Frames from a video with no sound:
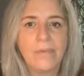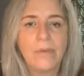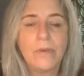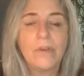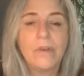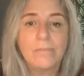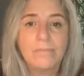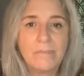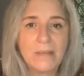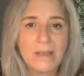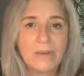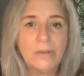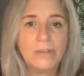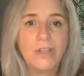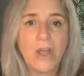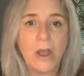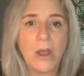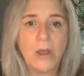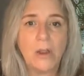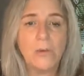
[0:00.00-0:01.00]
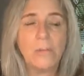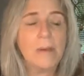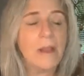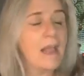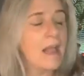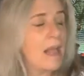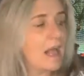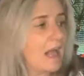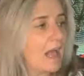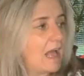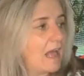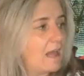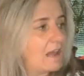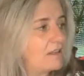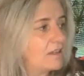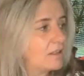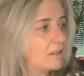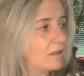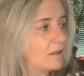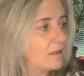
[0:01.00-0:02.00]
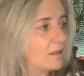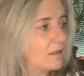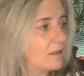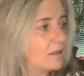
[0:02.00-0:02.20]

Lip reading: You can build hope. And,